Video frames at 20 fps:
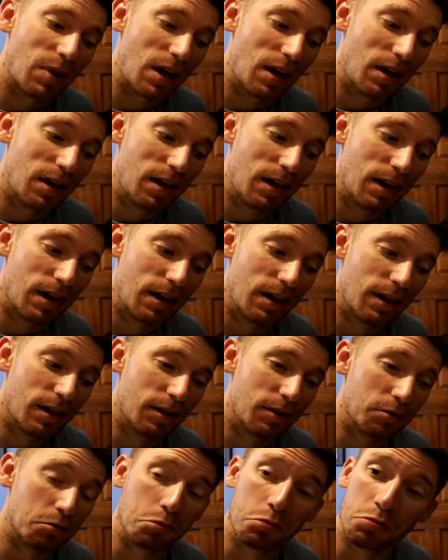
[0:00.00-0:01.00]

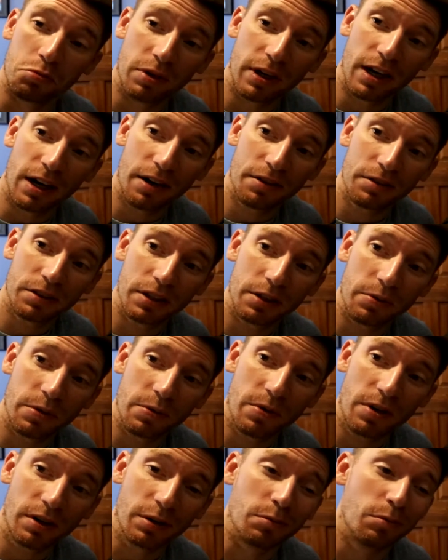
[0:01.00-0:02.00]
And we got everything we
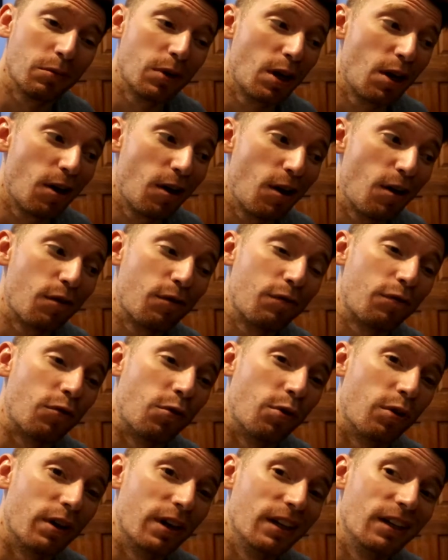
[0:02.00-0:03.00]
wanted
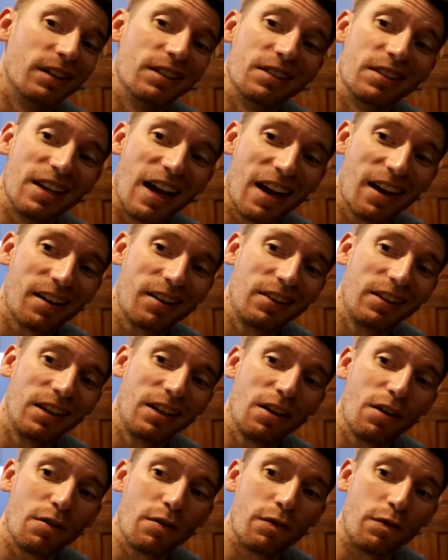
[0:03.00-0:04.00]
for
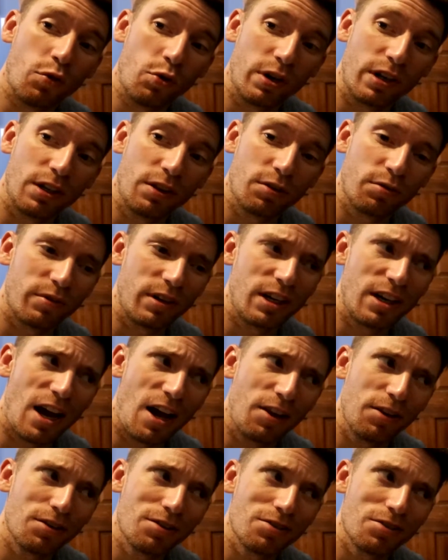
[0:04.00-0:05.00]
exactly
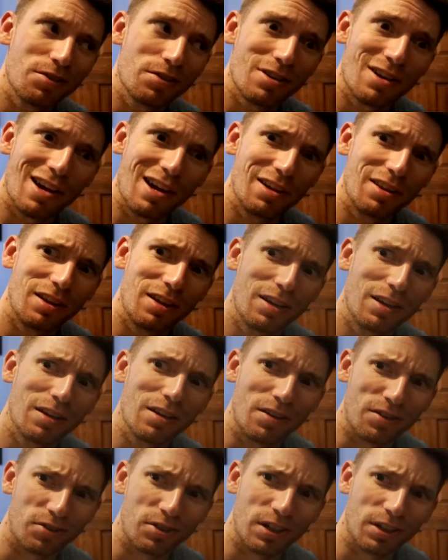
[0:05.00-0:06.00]
$43, I
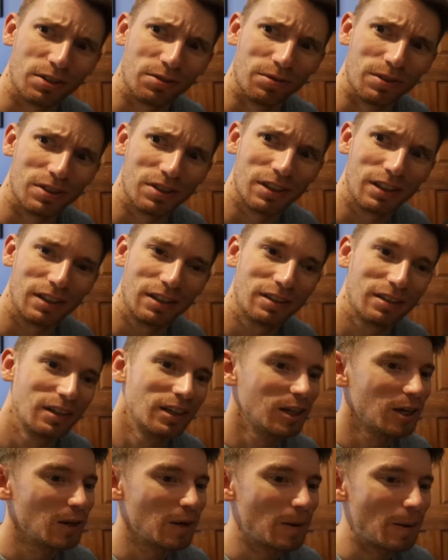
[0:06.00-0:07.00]
think. I'll check the receipt.
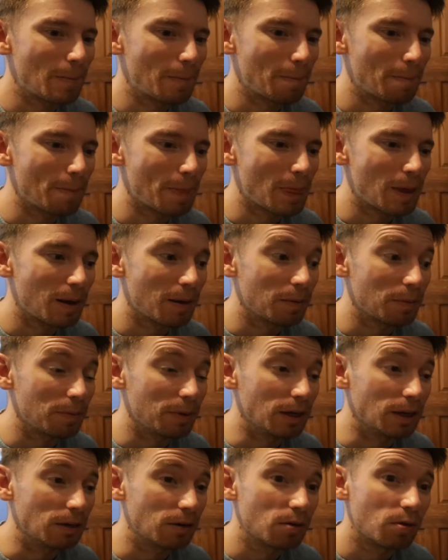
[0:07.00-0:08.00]

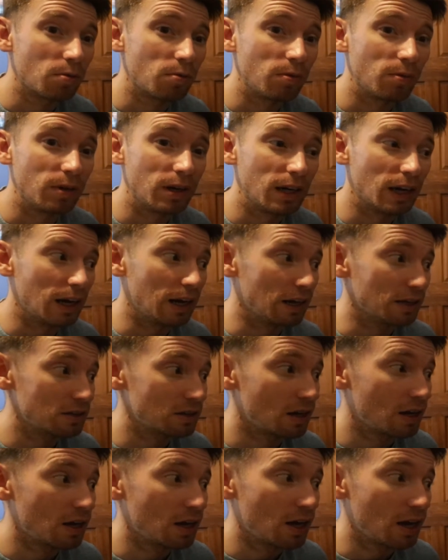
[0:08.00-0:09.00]
But we got
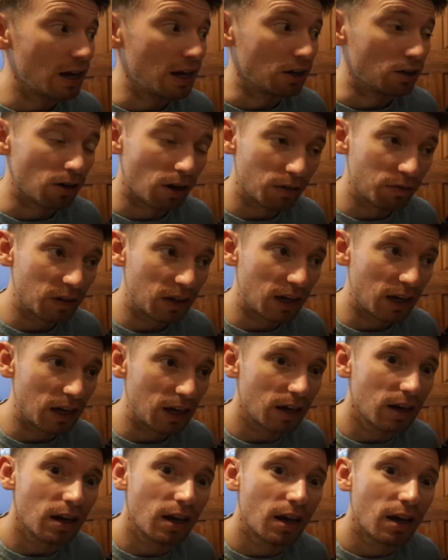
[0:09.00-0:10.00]
a coffee
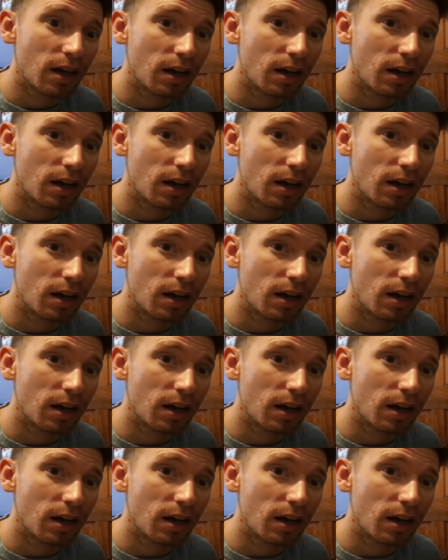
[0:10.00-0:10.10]
can,